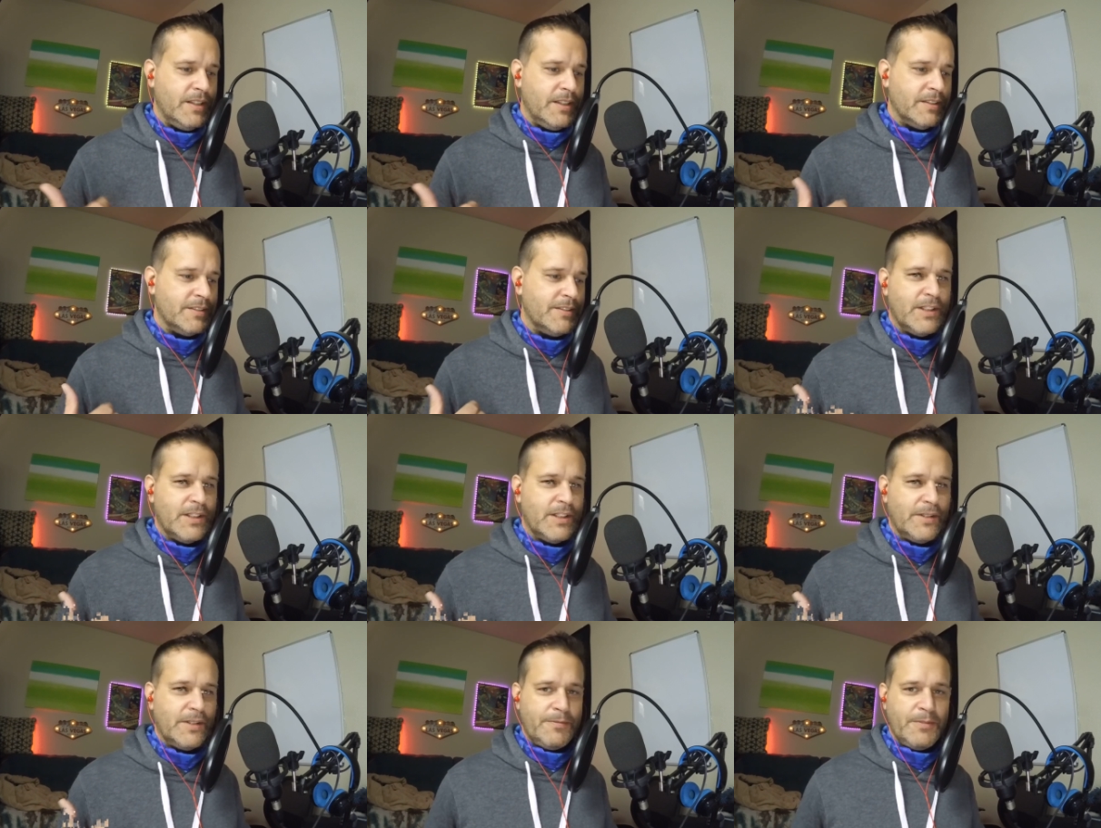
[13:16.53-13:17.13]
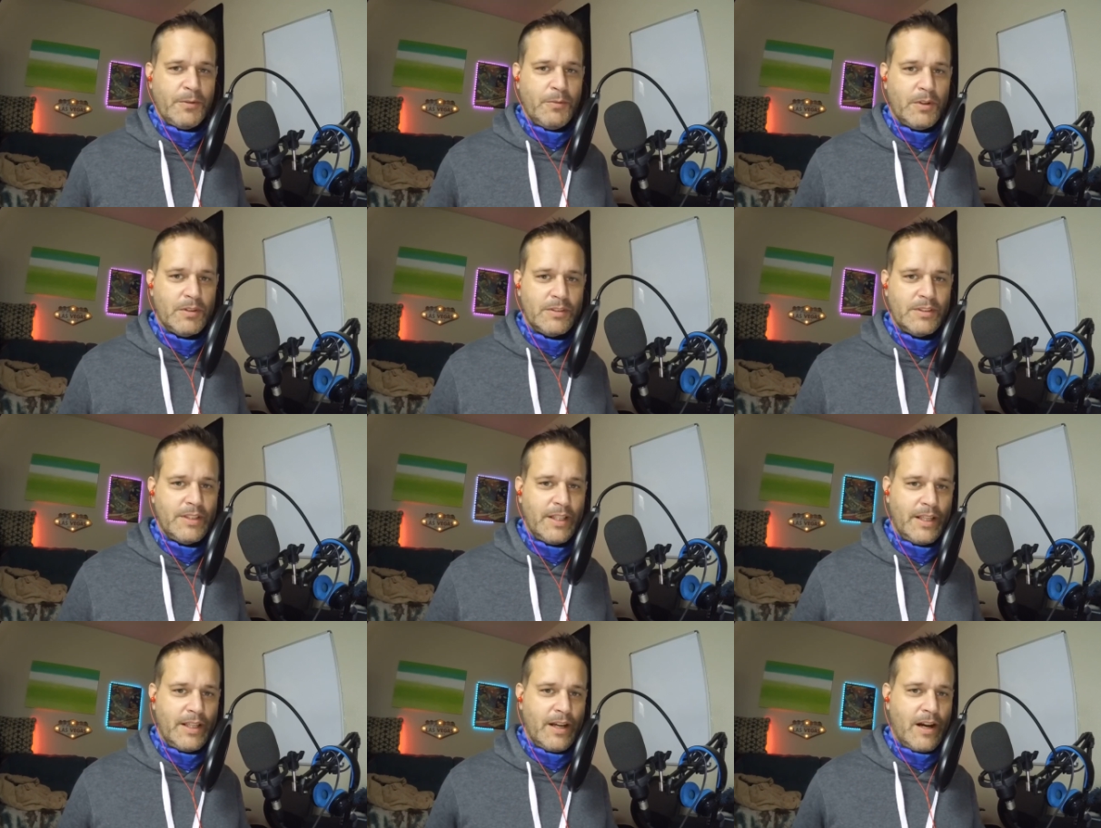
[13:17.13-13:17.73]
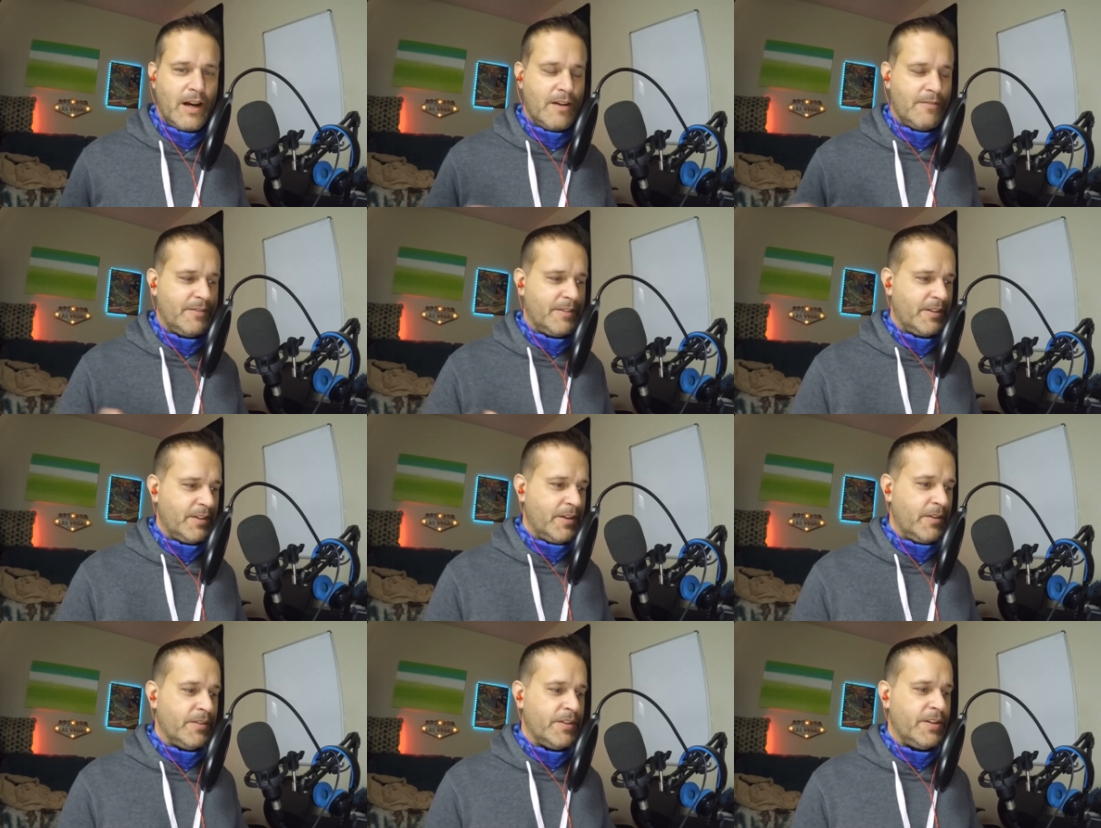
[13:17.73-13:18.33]
Some stuff you won't see on
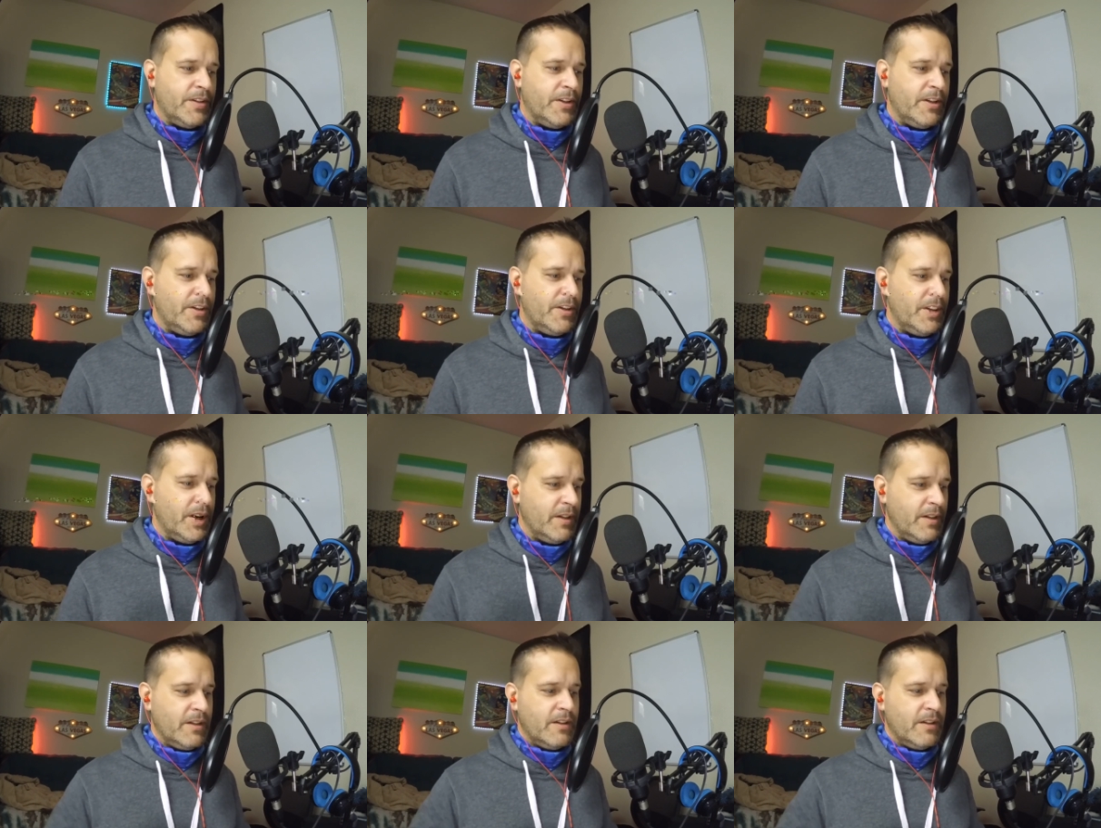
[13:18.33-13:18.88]
YouTube.